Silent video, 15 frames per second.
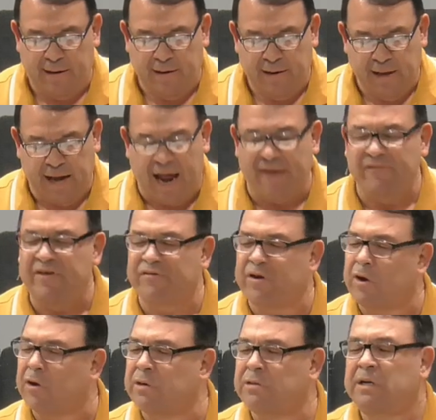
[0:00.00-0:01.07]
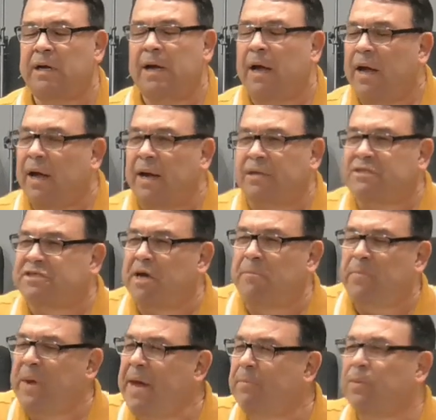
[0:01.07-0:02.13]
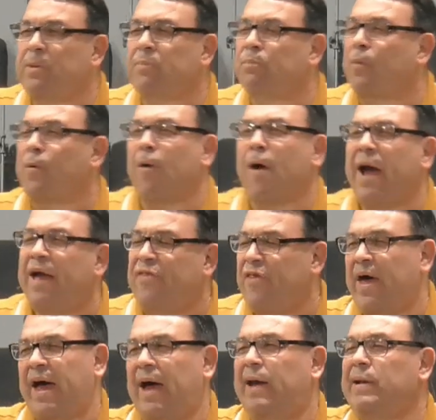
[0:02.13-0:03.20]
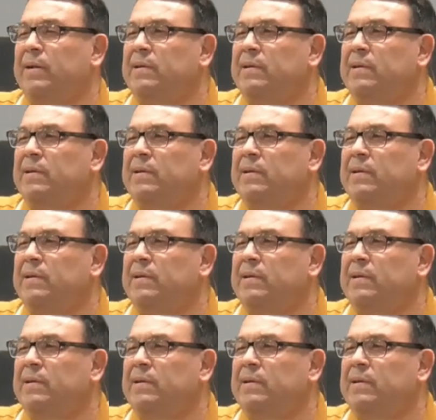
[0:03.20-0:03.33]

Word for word: And I've even heard uh, some people pray that.